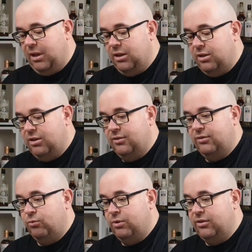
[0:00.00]
in
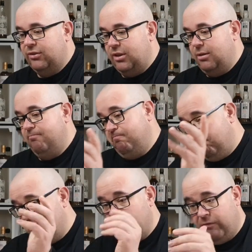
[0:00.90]
this whiskey.
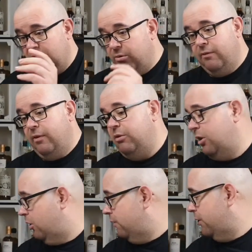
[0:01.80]
Very
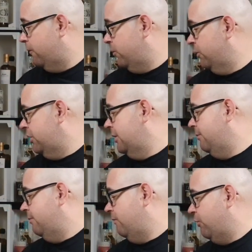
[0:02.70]
lovely,
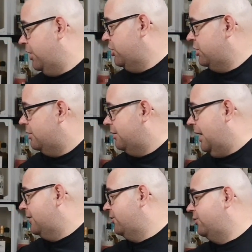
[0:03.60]
fruity, fresh,
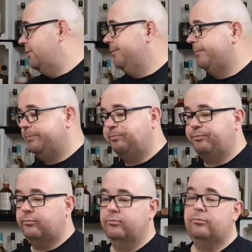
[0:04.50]
nice,
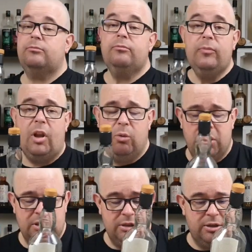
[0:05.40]

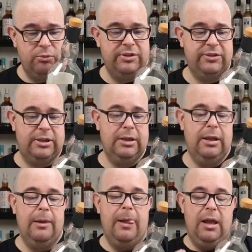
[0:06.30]
well done whiskey.
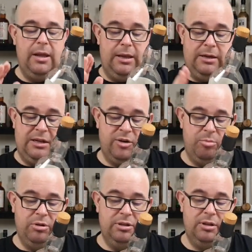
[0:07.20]
Another
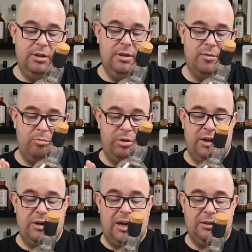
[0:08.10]
bottle,
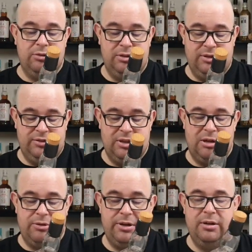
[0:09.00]
Blair Atholl
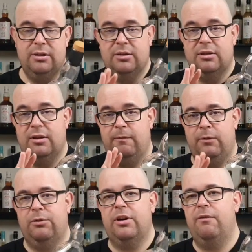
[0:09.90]
Distillery,
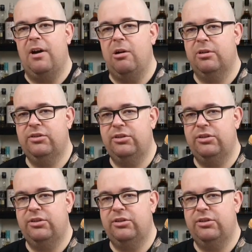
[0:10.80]
Flora and Fauna